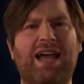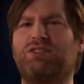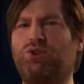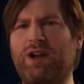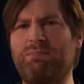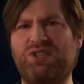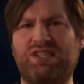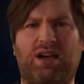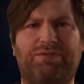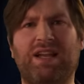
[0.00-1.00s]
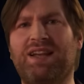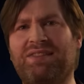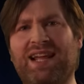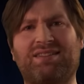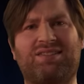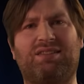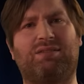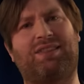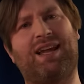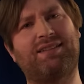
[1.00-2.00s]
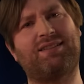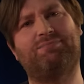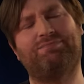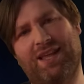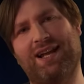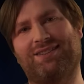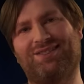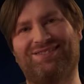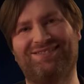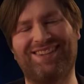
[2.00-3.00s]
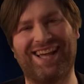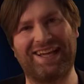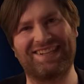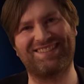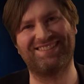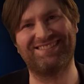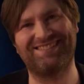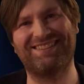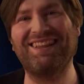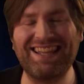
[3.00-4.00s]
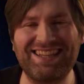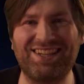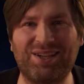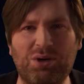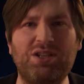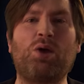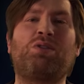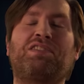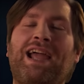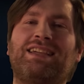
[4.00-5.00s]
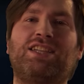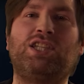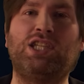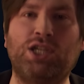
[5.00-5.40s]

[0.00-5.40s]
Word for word: Yeah, grim stuff. Thanks, uh, thanks, thanks, thanks. Thank you. No, thank